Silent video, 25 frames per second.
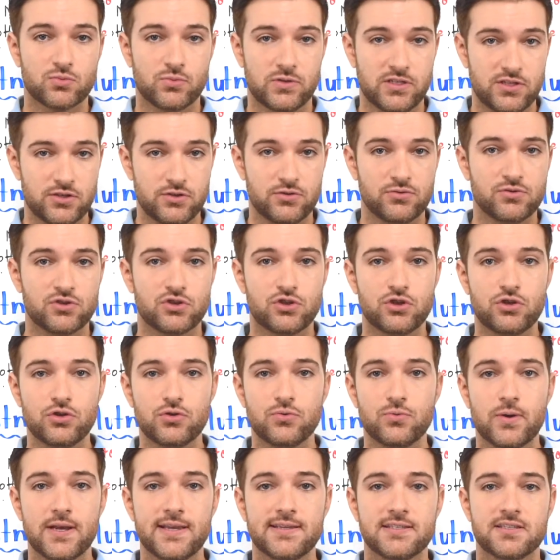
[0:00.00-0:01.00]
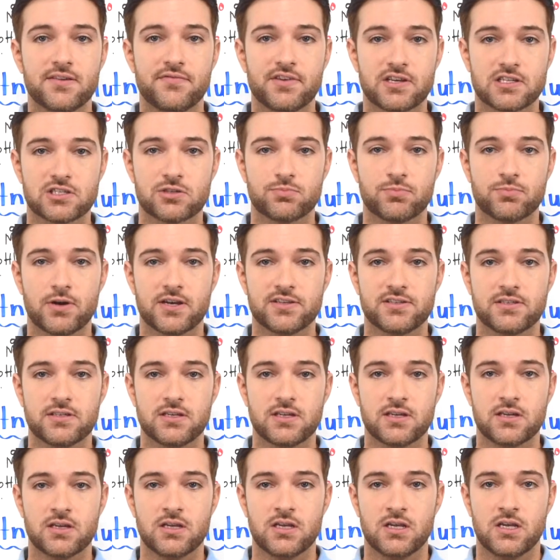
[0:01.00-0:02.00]
we use two ways of
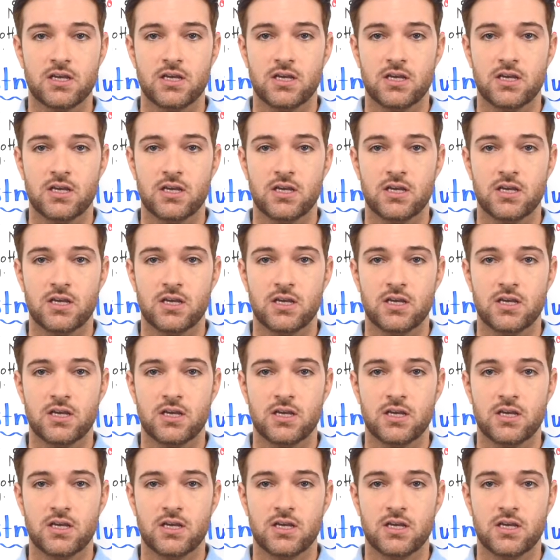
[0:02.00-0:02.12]
expressing